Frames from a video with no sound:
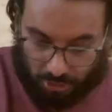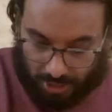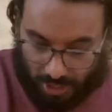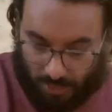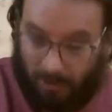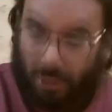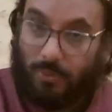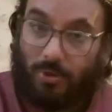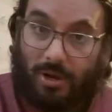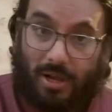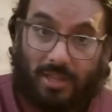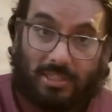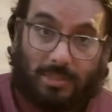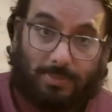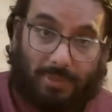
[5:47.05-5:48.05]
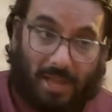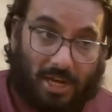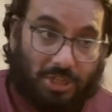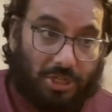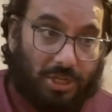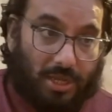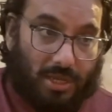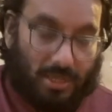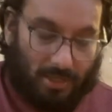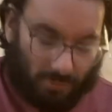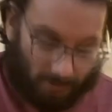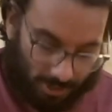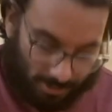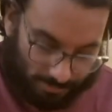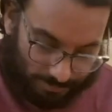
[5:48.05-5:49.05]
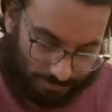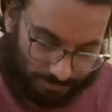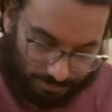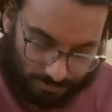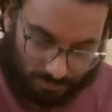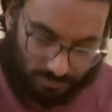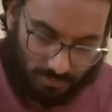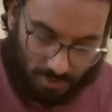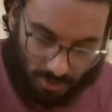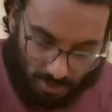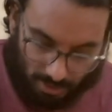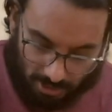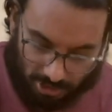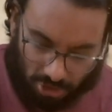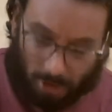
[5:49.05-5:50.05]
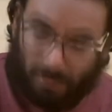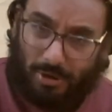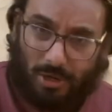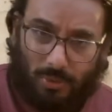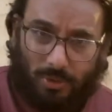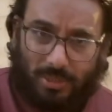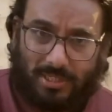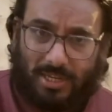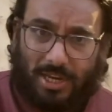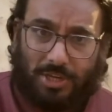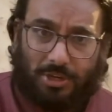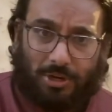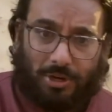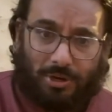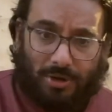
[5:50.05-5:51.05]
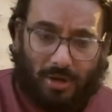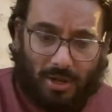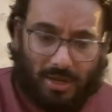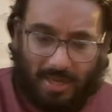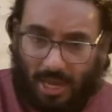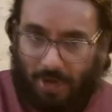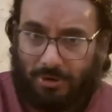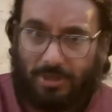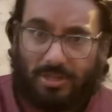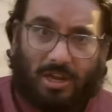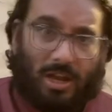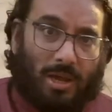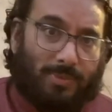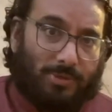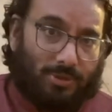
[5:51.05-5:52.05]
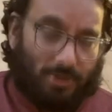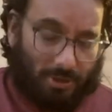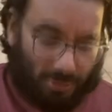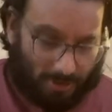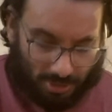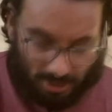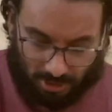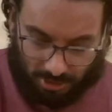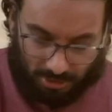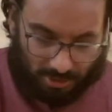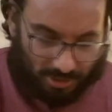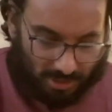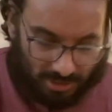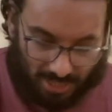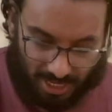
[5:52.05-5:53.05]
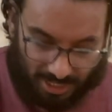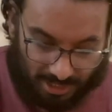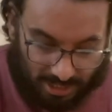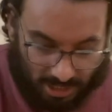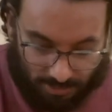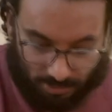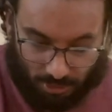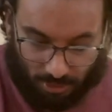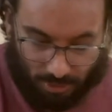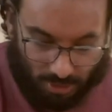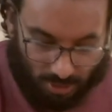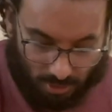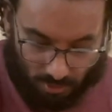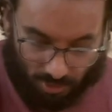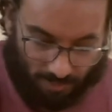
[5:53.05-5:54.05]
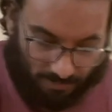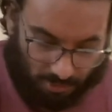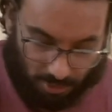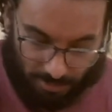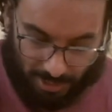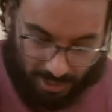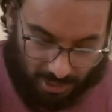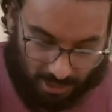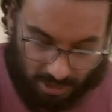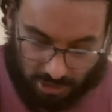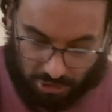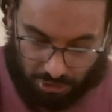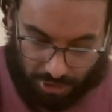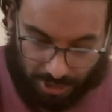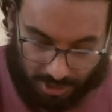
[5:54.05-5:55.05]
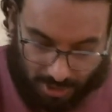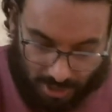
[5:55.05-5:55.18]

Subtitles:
that we're not splashing anywhere. Turmeric will stain your countertops or your dining table wherever you're making this drink.